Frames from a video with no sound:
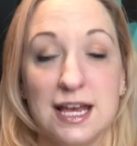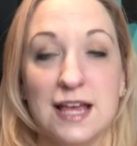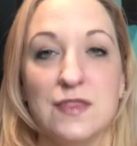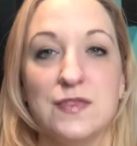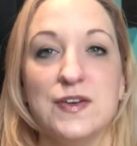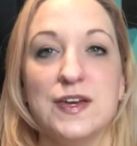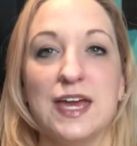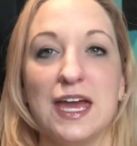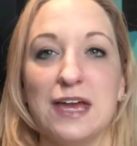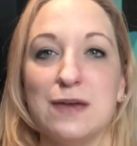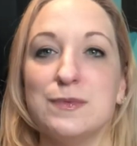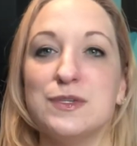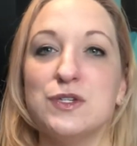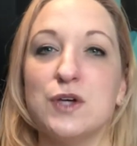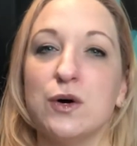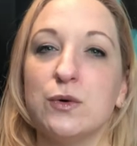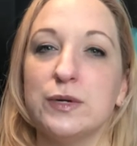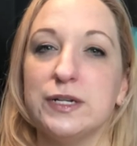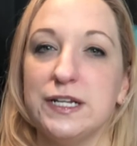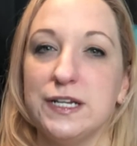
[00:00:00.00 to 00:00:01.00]
The game is
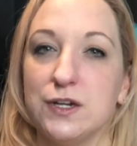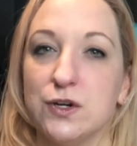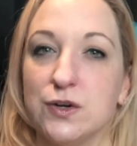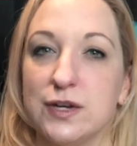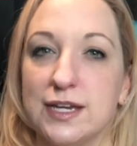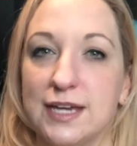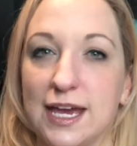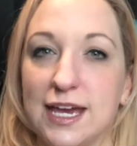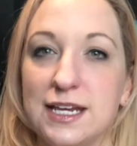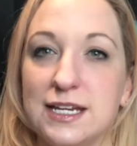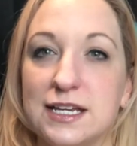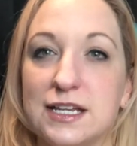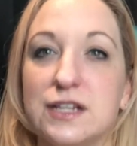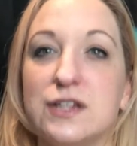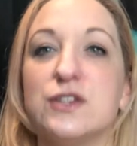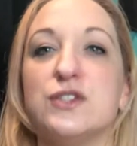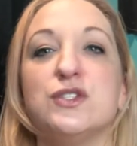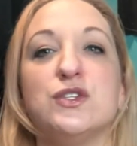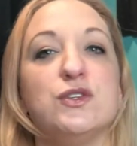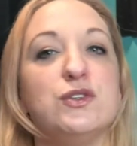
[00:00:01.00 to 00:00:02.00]
already created,
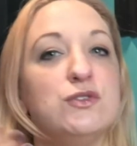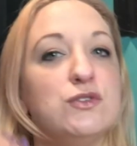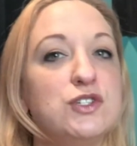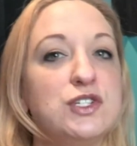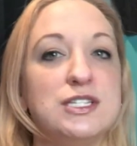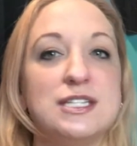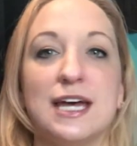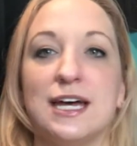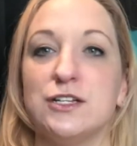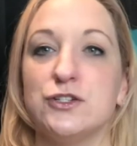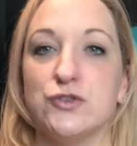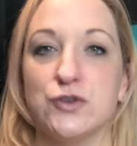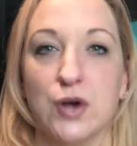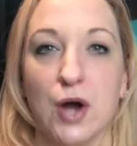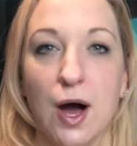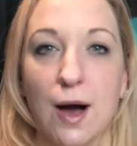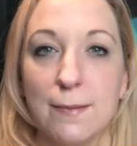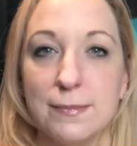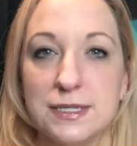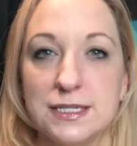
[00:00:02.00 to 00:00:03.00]
so you just add your
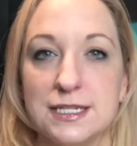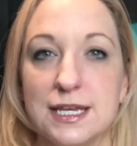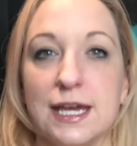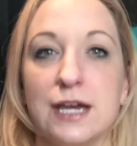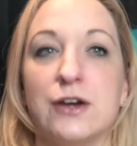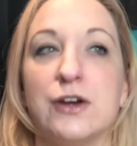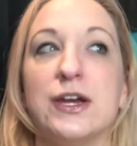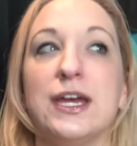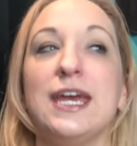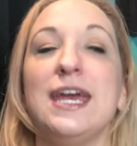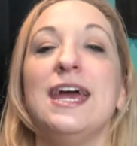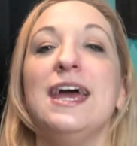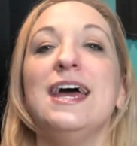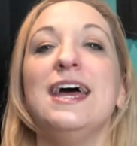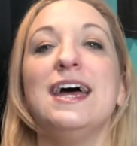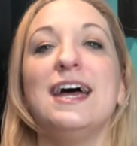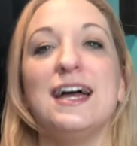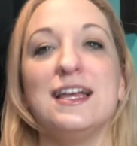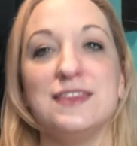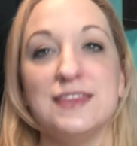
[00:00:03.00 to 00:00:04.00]
commentary
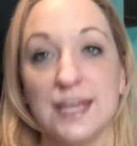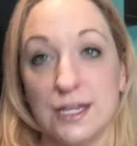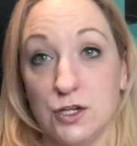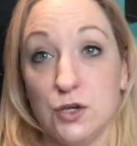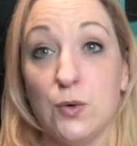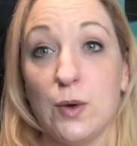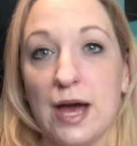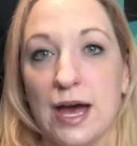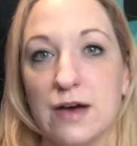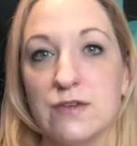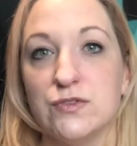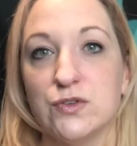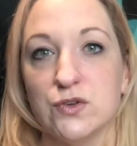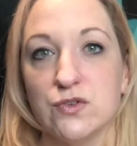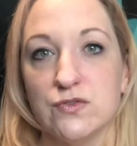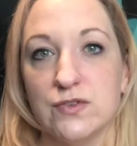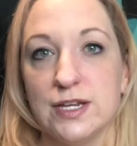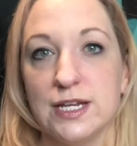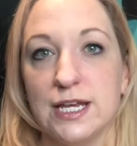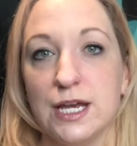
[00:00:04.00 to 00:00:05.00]
and then you have your
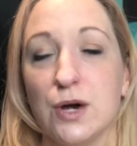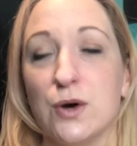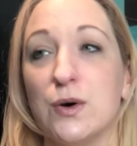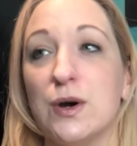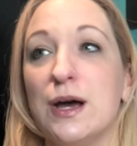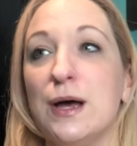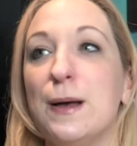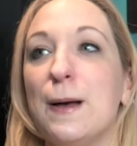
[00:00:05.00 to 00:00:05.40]
video.